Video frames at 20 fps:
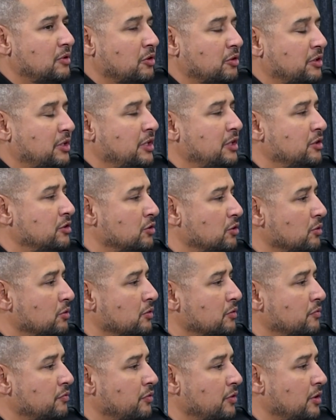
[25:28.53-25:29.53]
Our kids
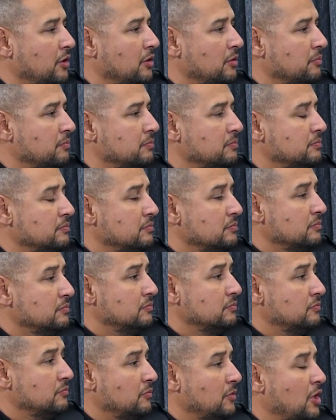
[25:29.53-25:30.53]
learn from
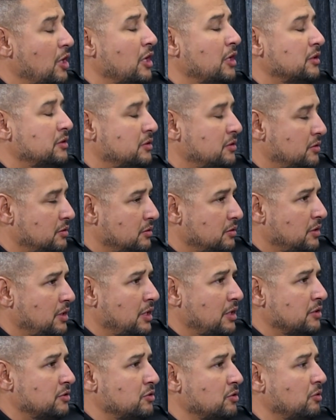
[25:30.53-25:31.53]
us.
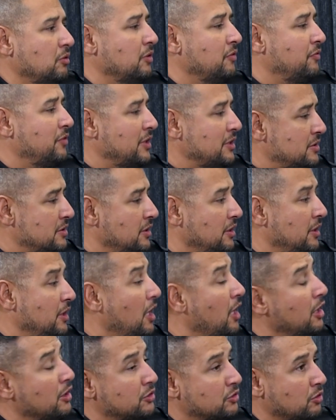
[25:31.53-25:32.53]
And so if they
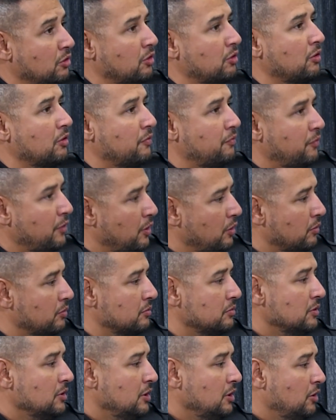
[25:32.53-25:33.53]
see us on our
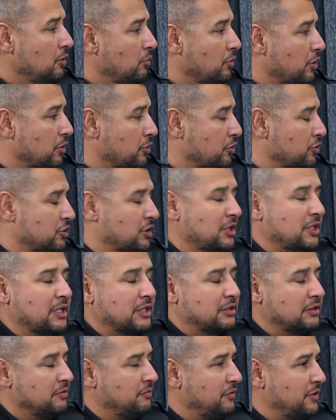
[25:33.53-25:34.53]
phone, whether it's
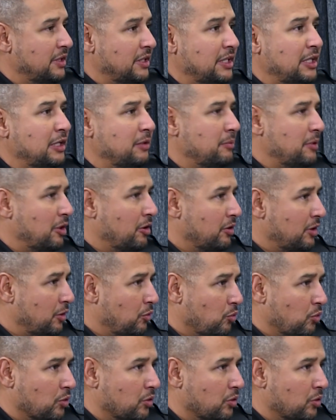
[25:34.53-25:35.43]
connected via email at